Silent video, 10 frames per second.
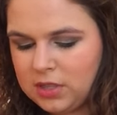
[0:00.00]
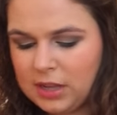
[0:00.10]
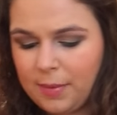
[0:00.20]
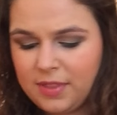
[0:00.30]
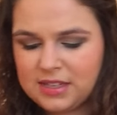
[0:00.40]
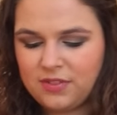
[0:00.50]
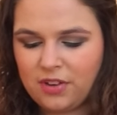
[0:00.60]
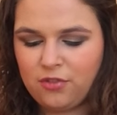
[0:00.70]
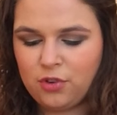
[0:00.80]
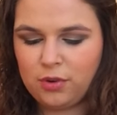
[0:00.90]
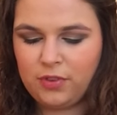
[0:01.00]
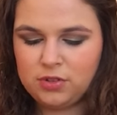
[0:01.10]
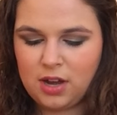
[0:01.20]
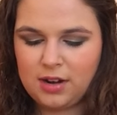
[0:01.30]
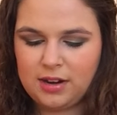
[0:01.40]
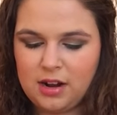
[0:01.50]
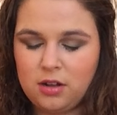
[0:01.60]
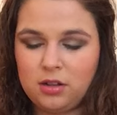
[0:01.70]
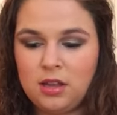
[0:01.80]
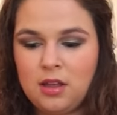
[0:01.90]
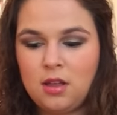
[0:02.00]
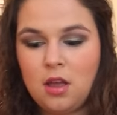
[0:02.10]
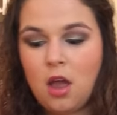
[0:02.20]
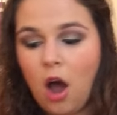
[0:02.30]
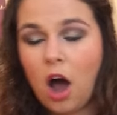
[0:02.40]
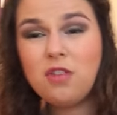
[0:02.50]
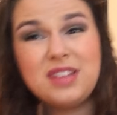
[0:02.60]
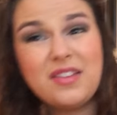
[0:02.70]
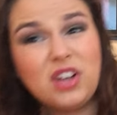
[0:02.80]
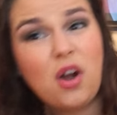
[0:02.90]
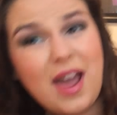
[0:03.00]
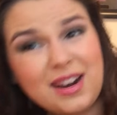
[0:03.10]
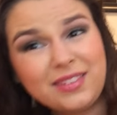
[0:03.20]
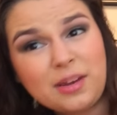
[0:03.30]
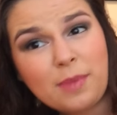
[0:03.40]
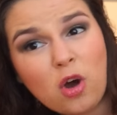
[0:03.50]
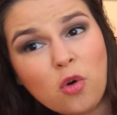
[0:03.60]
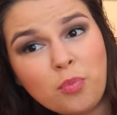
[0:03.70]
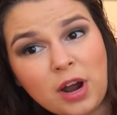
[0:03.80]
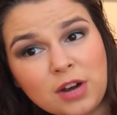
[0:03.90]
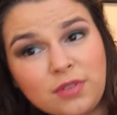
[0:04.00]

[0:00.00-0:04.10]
Some of these I've done full reviews on, and I'll just have to go ahead and link my whole product